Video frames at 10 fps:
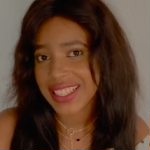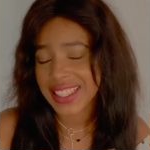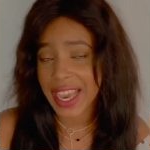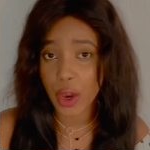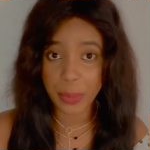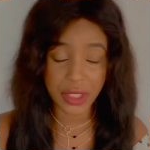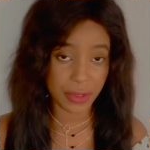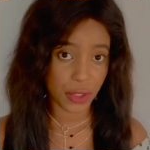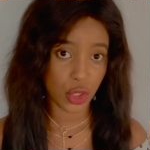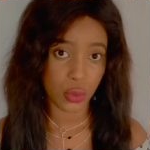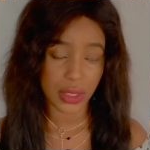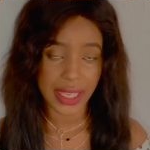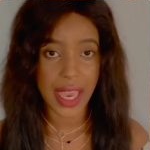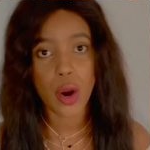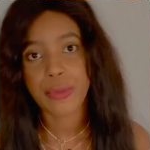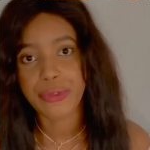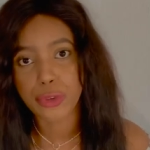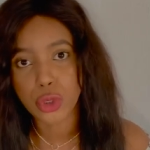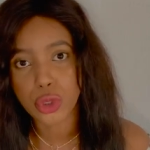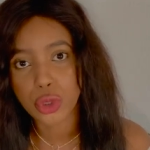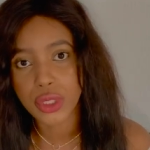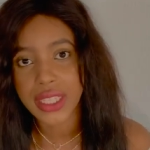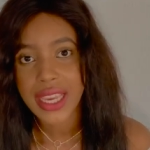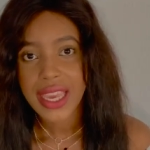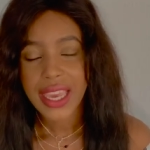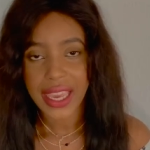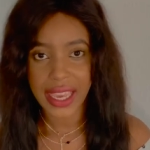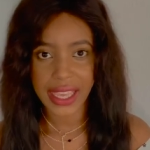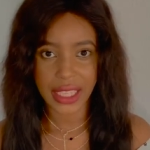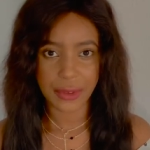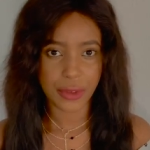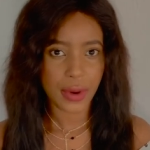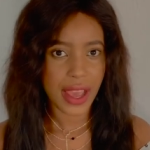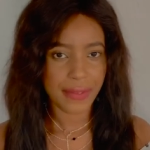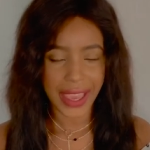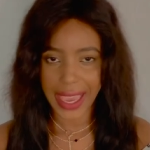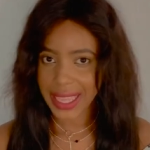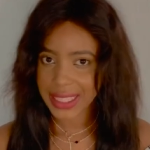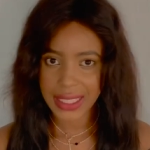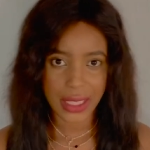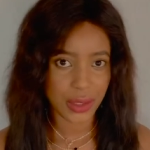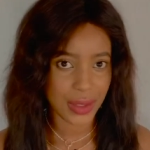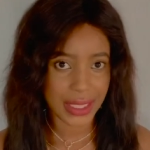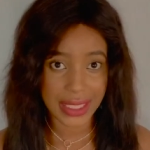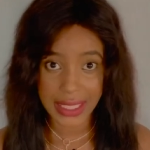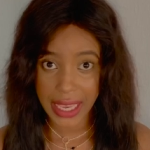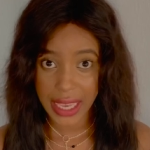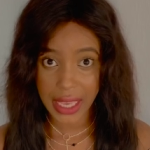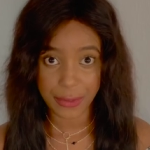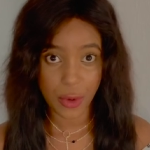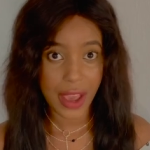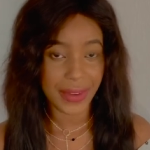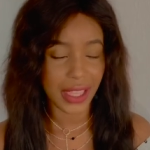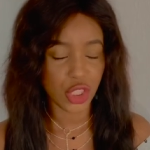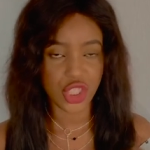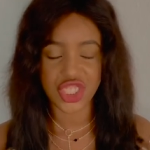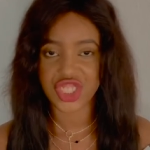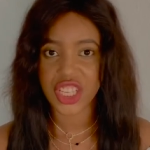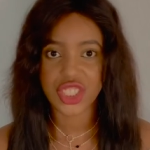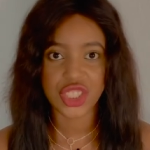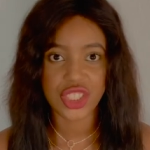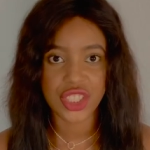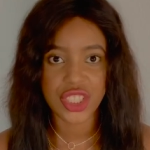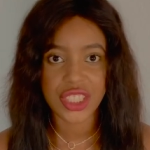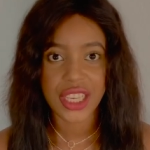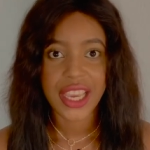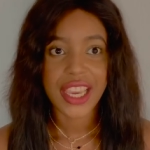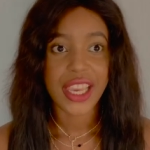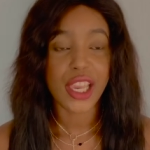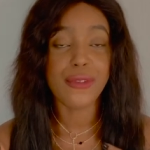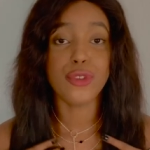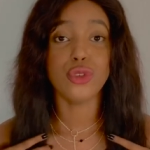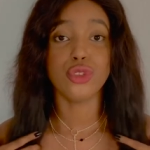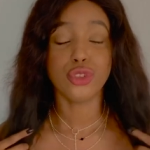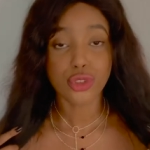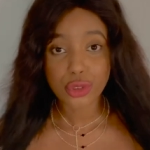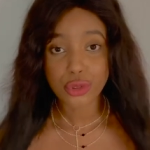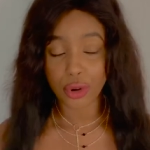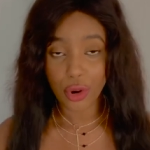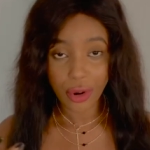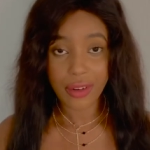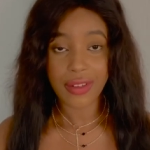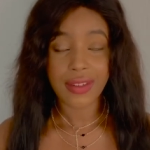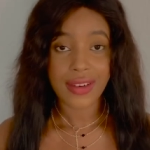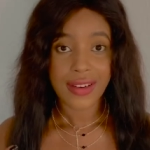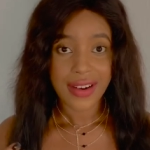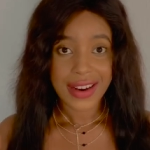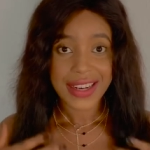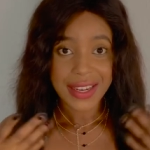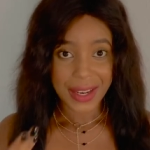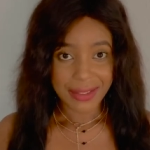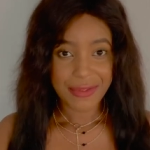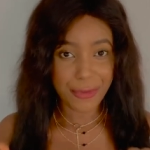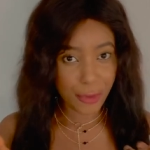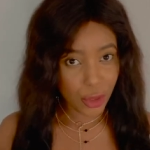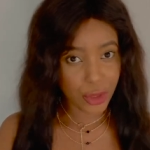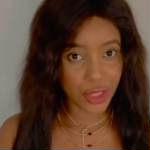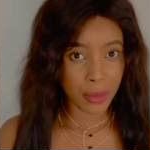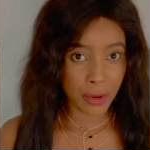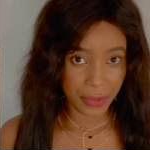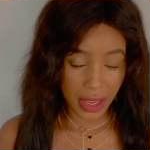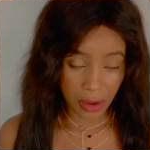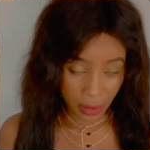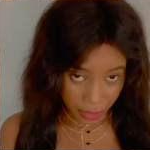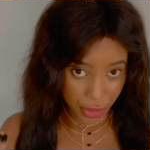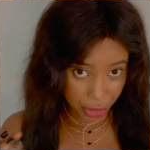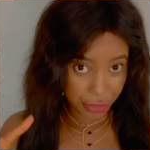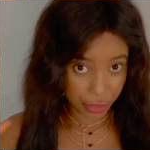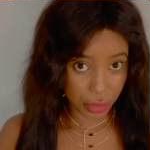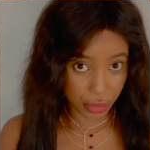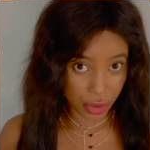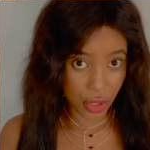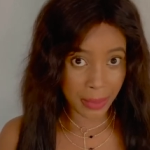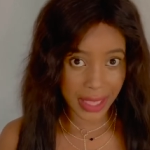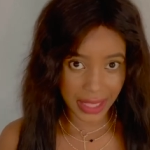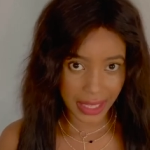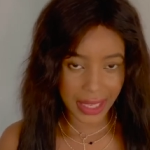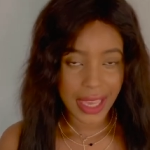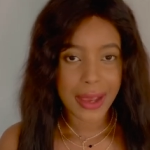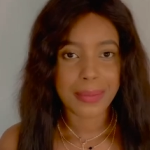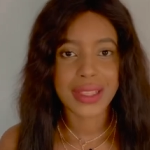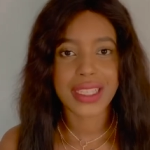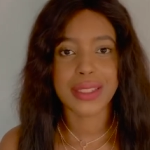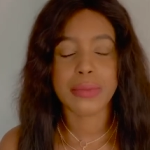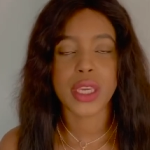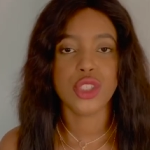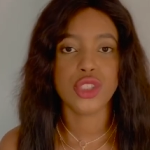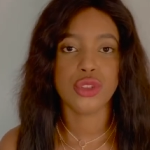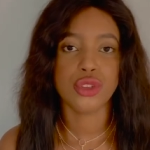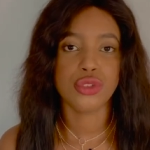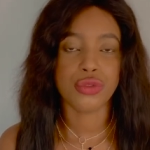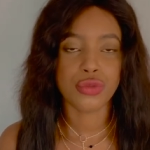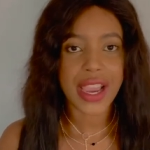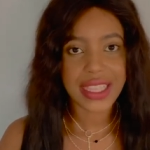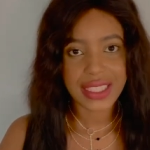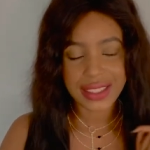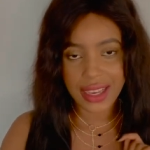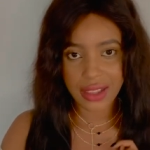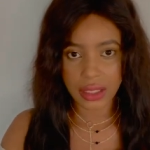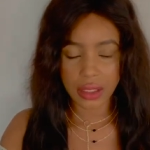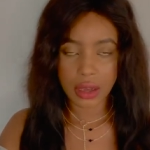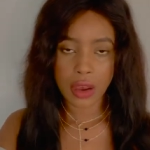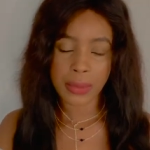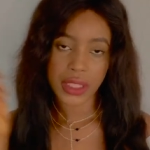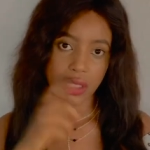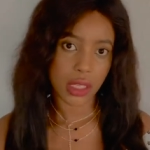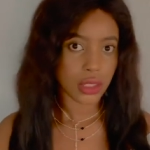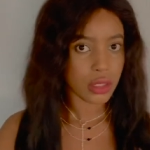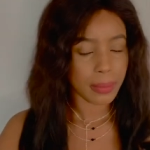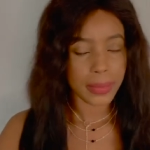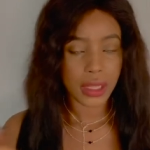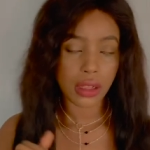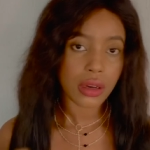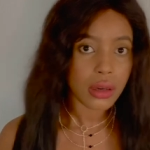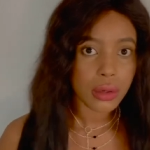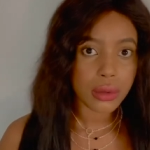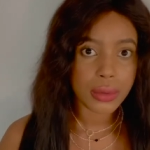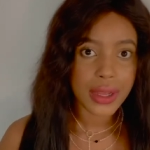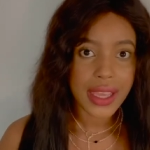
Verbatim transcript: i hope this video was helpful and if you have anything to say if you have any suggestions if you do follow some of these rules normally please make sure to write it down in the comment section below